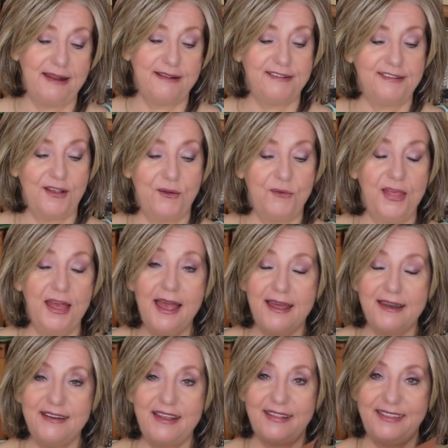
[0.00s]
and so
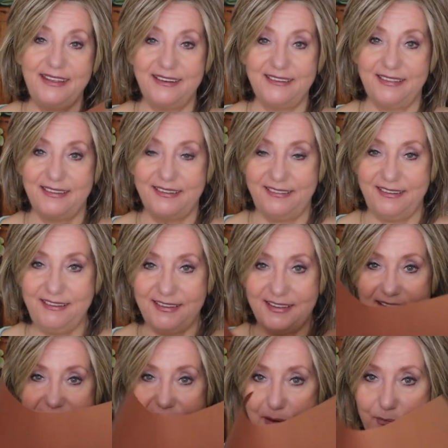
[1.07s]
then at the end of the
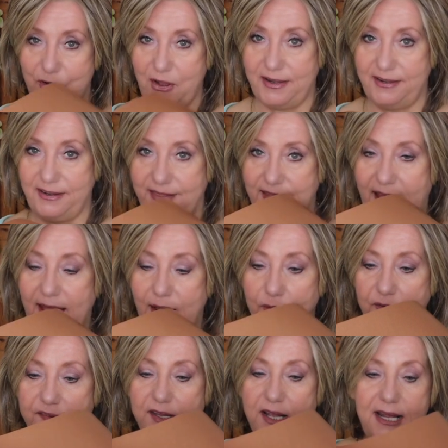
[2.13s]
season, I brought it in the
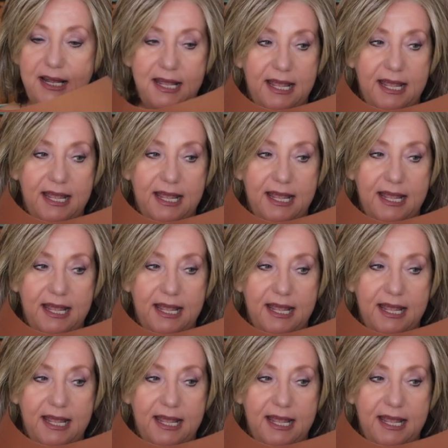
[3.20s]
house